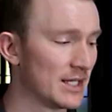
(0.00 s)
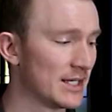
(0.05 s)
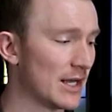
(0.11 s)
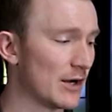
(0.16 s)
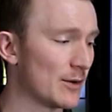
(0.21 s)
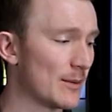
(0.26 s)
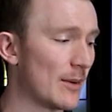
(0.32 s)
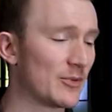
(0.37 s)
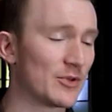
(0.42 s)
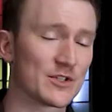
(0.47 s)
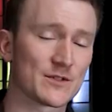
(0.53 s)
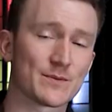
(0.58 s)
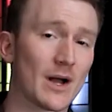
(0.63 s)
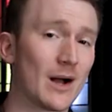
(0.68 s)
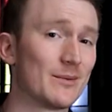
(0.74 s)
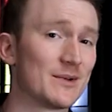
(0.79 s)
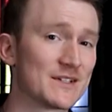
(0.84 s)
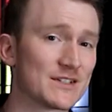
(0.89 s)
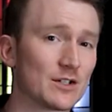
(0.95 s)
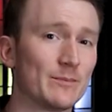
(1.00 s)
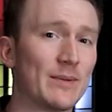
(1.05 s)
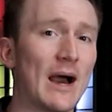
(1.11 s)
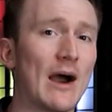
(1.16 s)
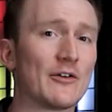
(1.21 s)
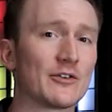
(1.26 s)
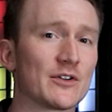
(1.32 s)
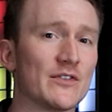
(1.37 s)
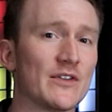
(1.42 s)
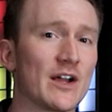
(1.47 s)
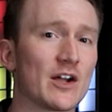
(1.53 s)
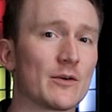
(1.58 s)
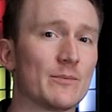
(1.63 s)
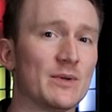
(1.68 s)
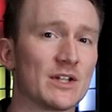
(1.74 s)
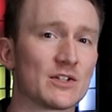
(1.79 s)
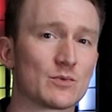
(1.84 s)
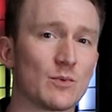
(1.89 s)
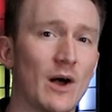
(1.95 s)
Now remember, there's probably still powder in there
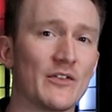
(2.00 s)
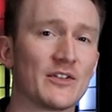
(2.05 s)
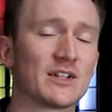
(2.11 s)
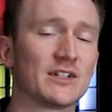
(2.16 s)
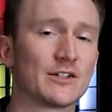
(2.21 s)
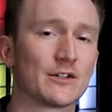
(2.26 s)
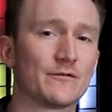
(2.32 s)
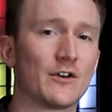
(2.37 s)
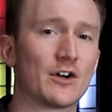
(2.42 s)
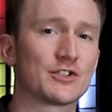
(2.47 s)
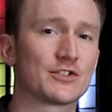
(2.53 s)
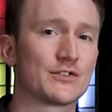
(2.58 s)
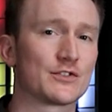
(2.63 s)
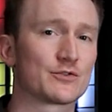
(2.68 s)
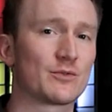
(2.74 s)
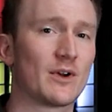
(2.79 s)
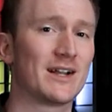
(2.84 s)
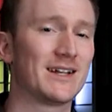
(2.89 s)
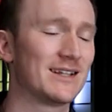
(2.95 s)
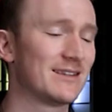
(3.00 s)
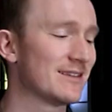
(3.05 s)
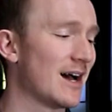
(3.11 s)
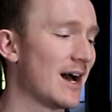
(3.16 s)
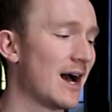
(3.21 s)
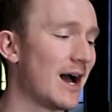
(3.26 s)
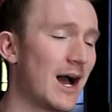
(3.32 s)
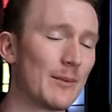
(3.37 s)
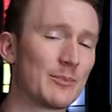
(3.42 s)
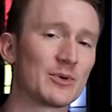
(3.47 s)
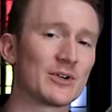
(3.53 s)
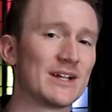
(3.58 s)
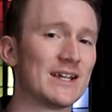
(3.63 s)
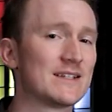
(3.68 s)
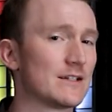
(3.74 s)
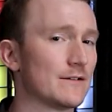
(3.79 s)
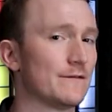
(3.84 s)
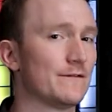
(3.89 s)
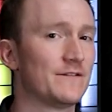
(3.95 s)
because while the clear function's running, the hopper
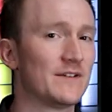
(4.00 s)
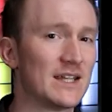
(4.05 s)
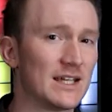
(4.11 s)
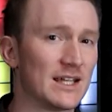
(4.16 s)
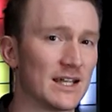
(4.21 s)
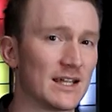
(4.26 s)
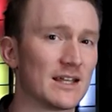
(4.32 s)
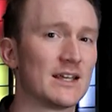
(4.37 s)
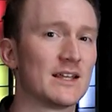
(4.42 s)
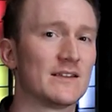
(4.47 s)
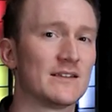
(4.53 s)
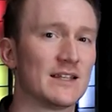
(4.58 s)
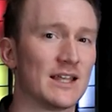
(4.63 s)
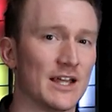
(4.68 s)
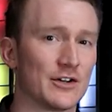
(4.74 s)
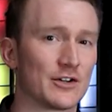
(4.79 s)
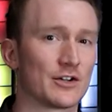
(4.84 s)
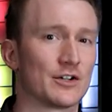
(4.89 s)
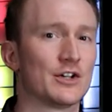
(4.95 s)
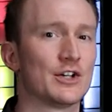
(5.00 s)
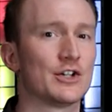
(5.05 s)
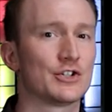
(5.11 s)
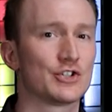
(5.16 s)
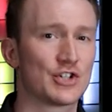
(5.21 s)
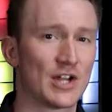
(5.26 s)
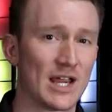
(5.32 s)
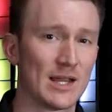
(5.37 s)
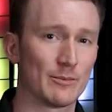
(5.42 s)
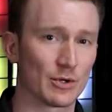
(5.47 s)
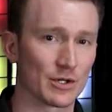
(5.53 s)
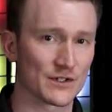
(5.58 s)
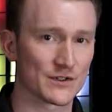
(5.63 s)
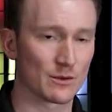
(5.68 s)
isn't feeding the inner chamber.